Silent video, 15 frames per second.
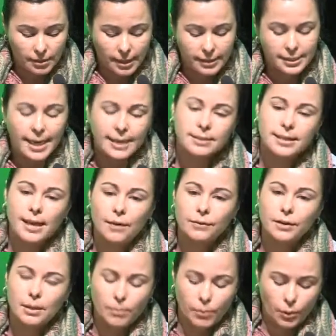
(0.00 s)
attend
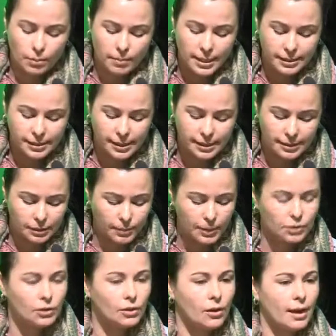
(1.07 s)
governing board meetings
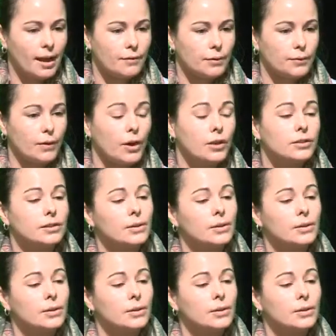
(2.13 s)
but do not have a vote.